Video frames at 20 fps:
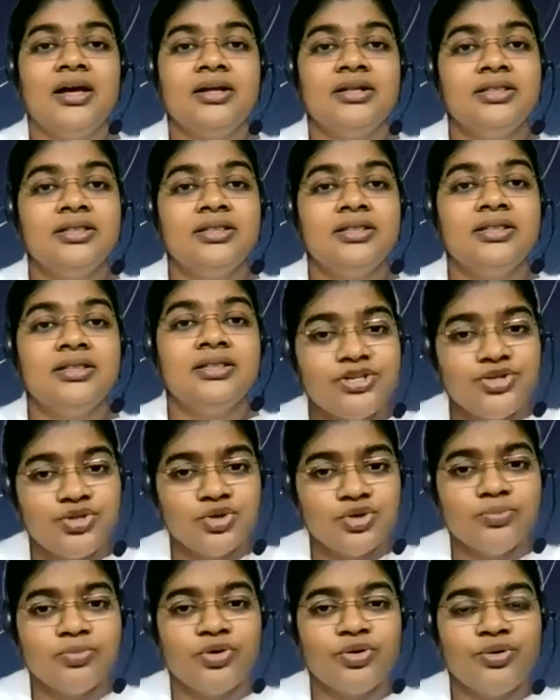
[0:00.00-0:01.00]
There are
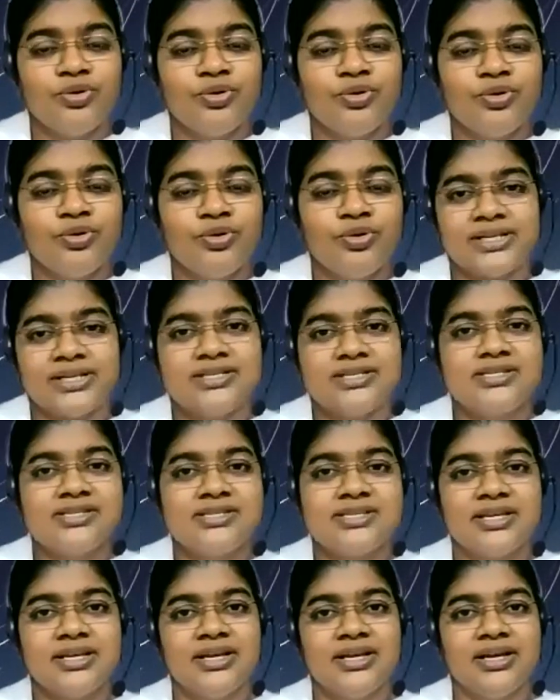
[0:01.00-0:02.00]
two more points